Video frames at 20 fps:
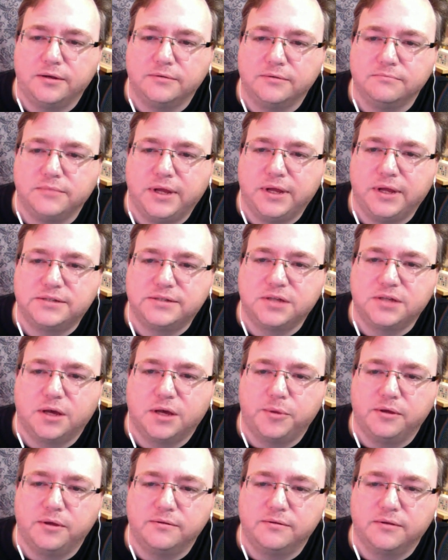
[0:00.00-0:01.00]
Next up
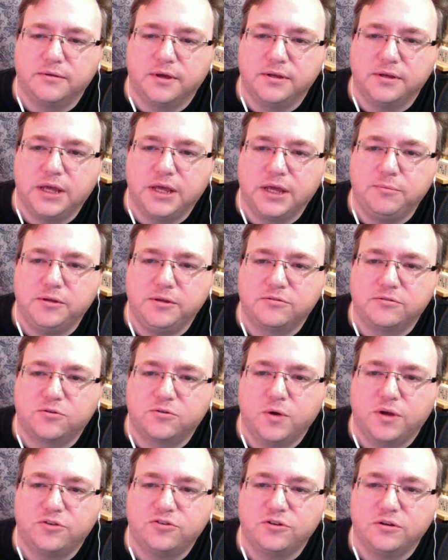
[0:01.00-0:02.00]
is Damien's
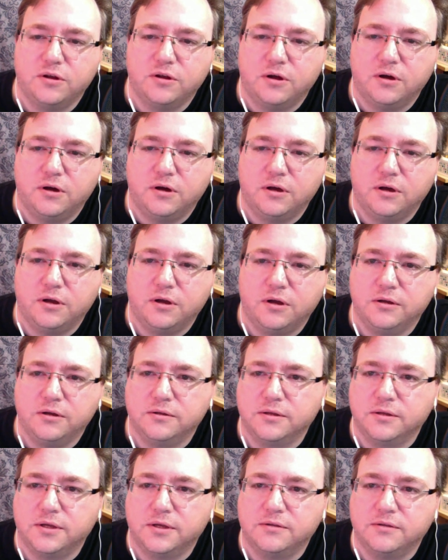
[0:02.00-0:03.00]
question
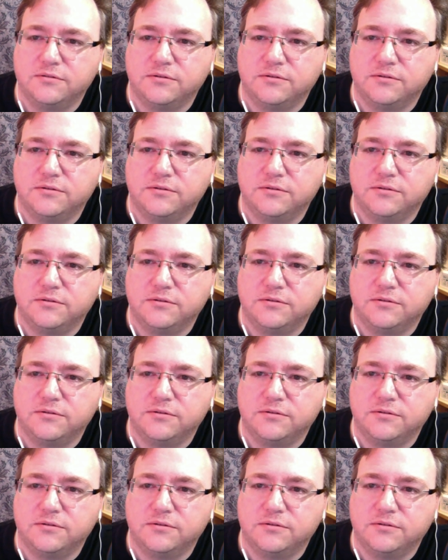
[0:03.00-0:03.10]
on